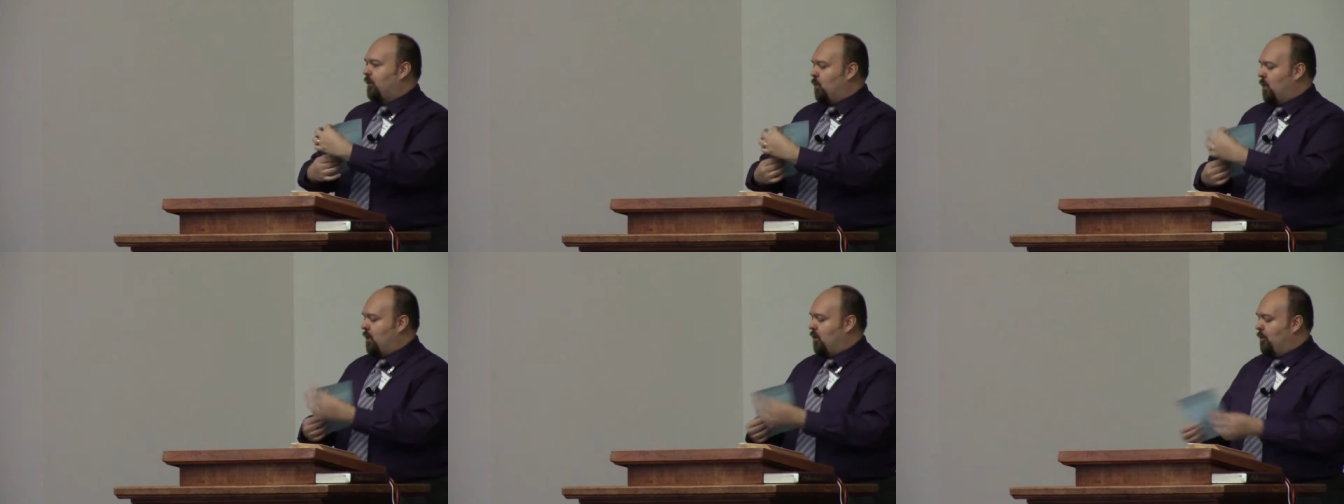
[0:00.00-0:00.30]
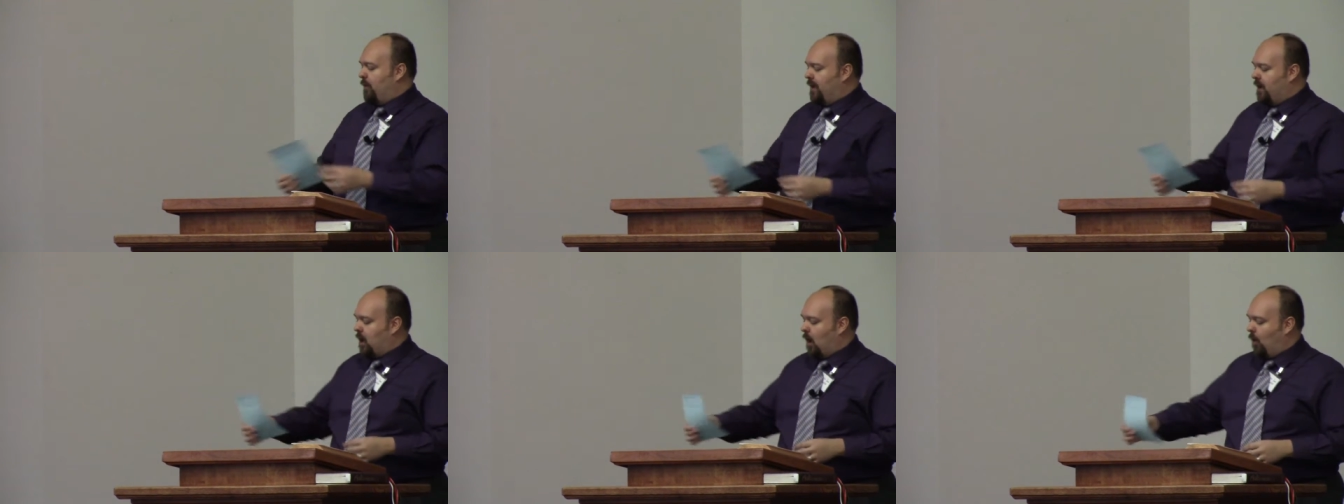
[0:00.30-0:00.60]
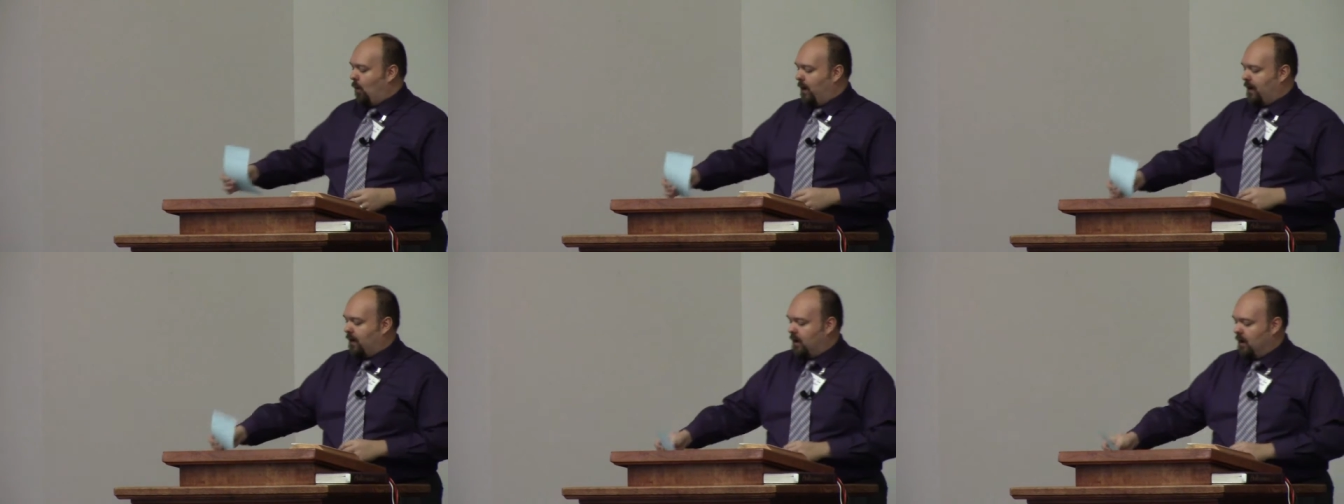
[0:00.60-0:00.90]
and we will be
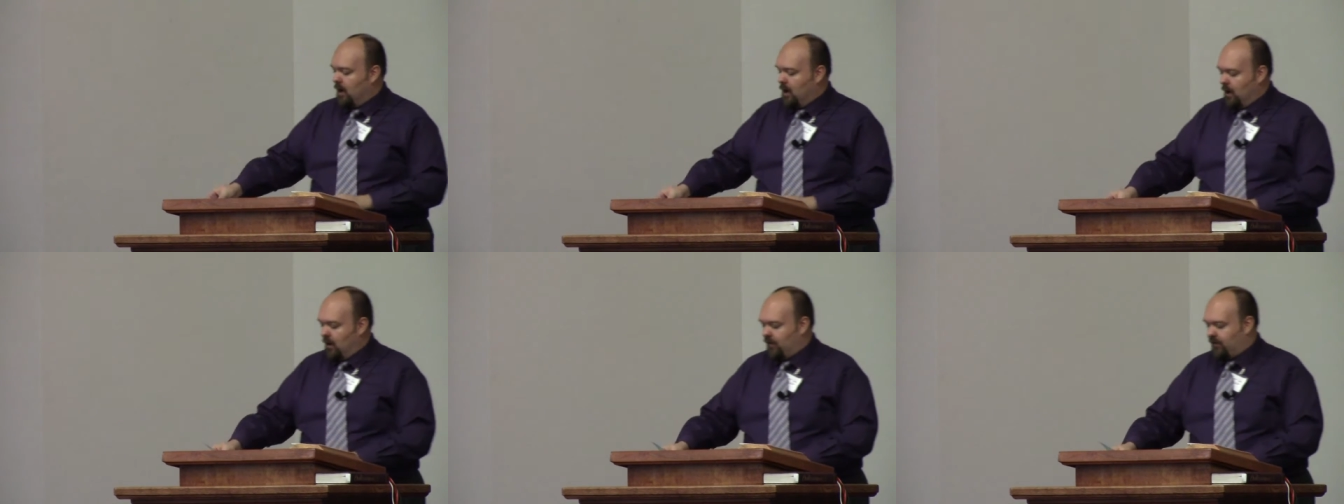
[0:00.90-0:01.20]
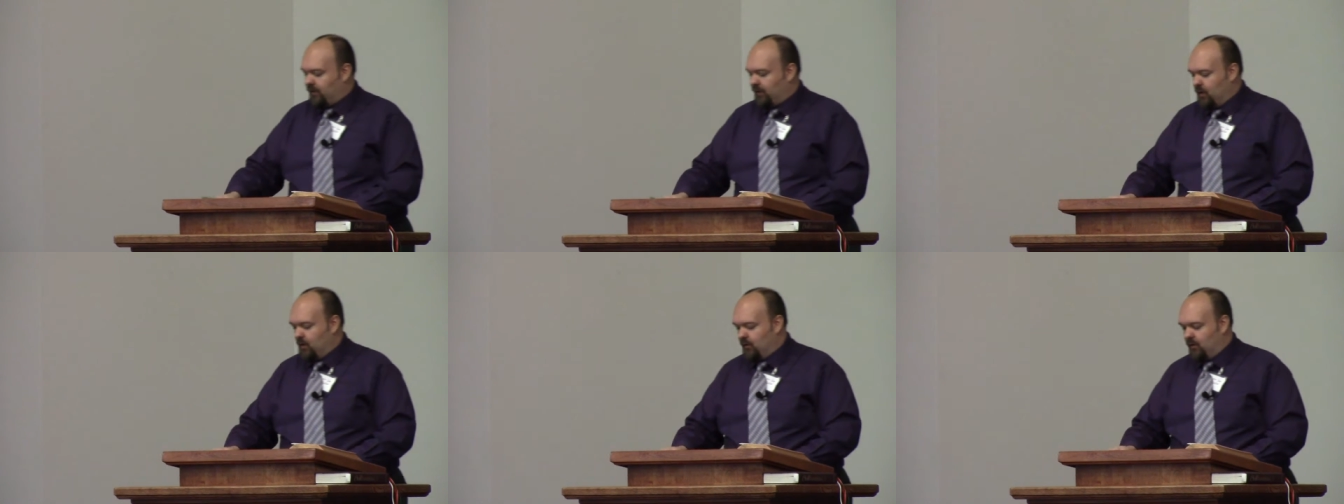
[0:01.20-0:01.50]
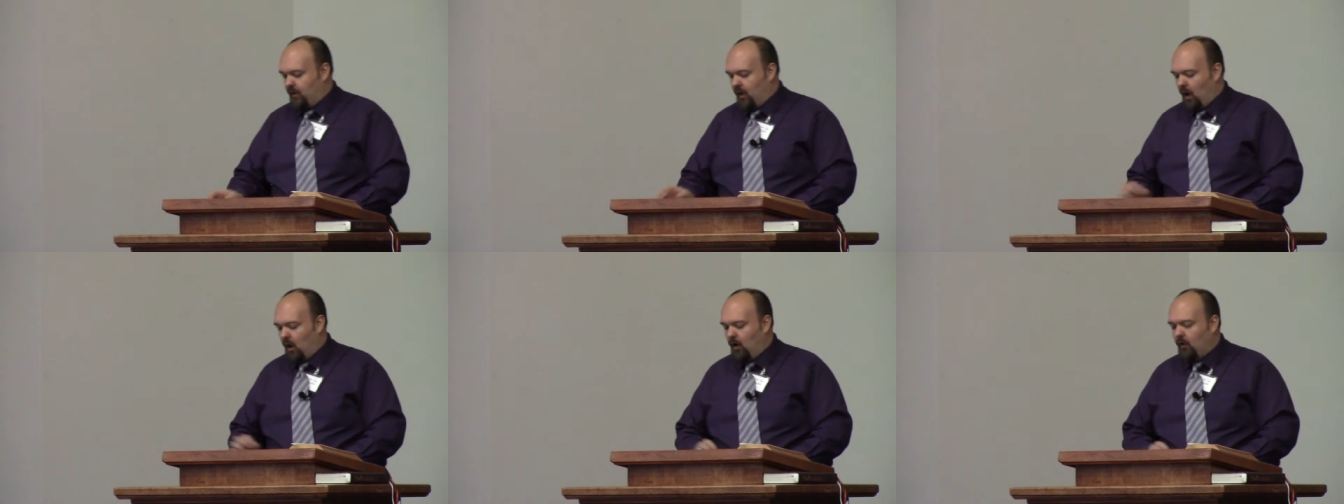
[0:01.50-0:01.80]
going through
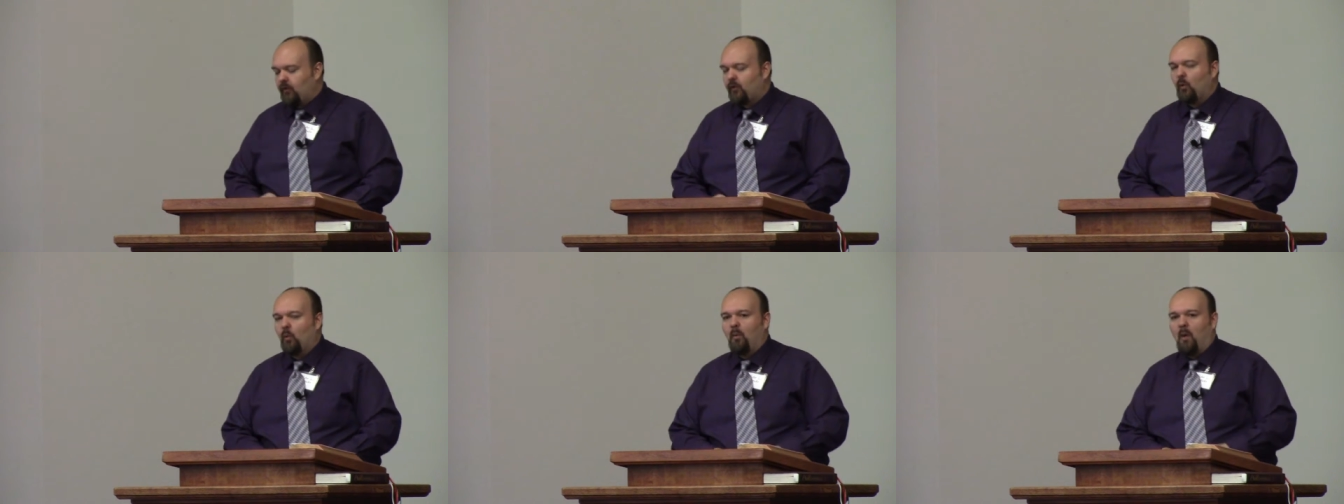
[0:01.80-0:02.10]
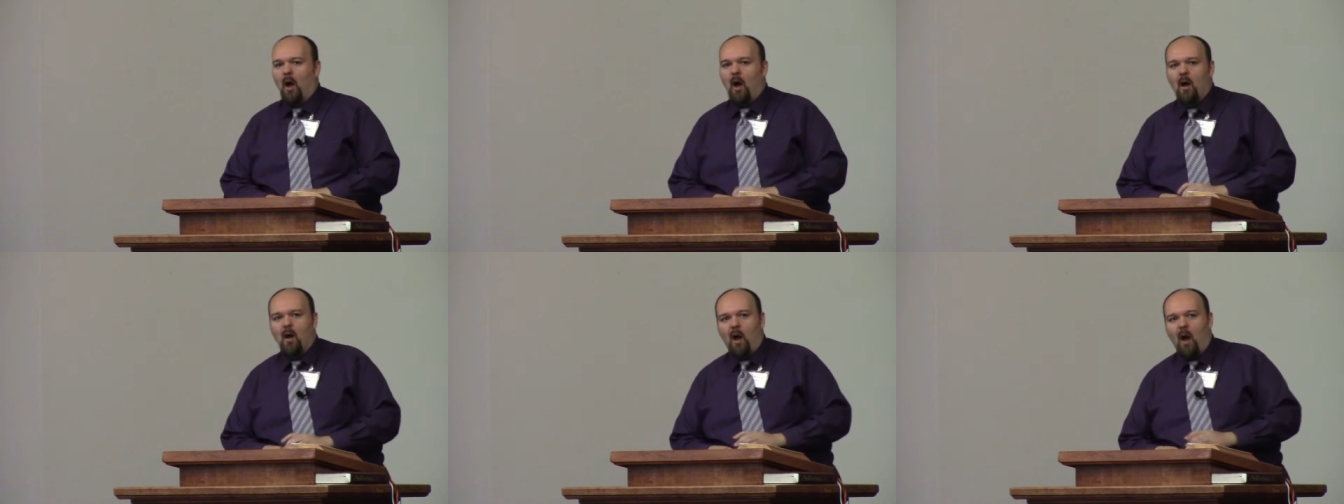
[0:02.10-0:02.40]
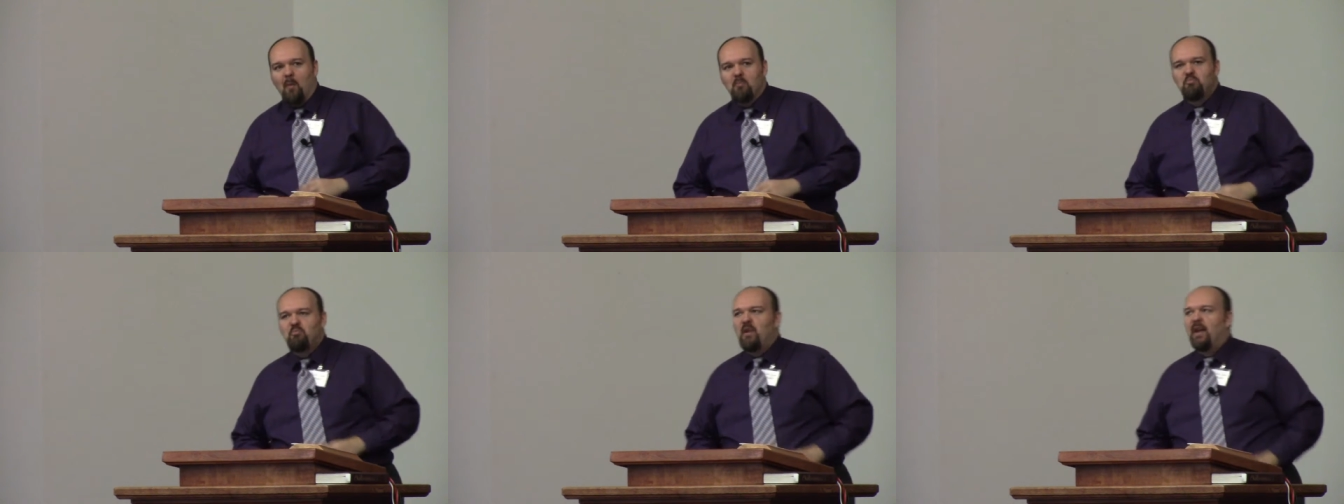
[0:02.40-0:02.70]
those
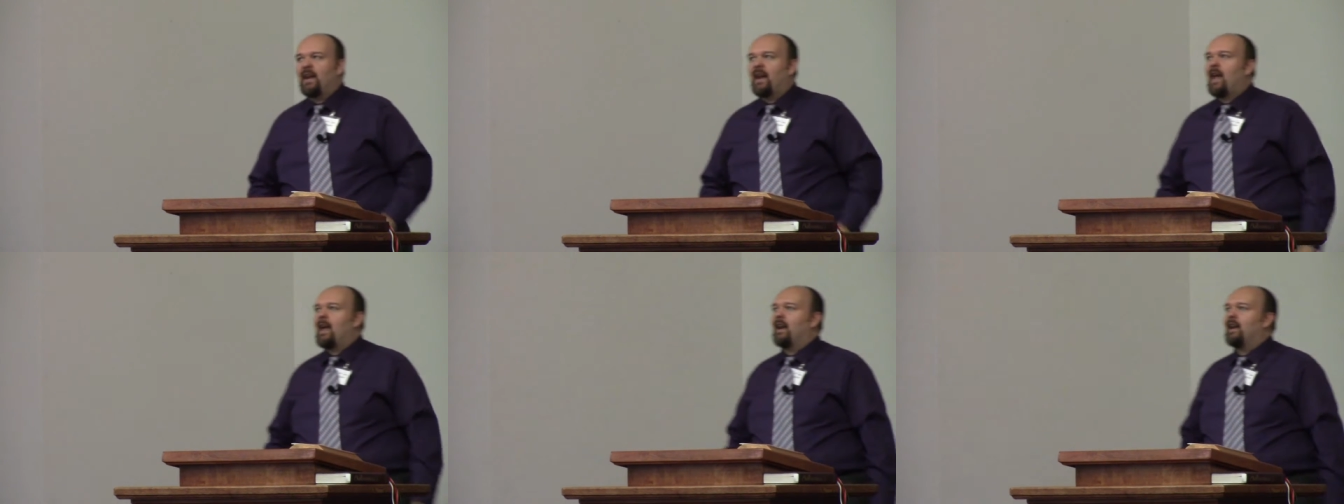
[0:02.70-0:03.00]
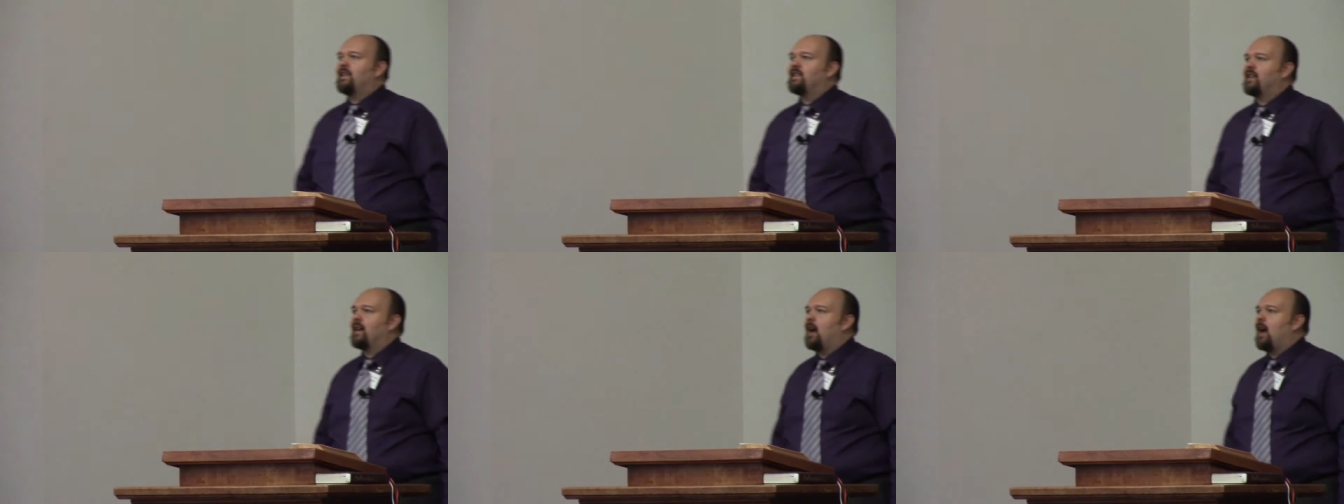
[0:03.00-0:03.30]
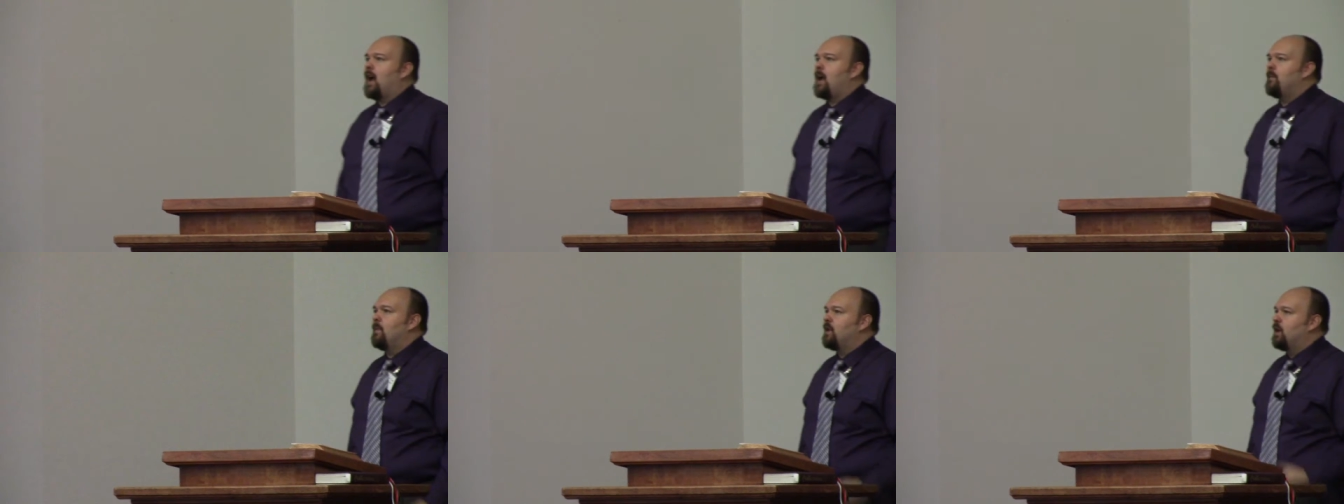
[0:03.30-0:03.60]
a bit at a time.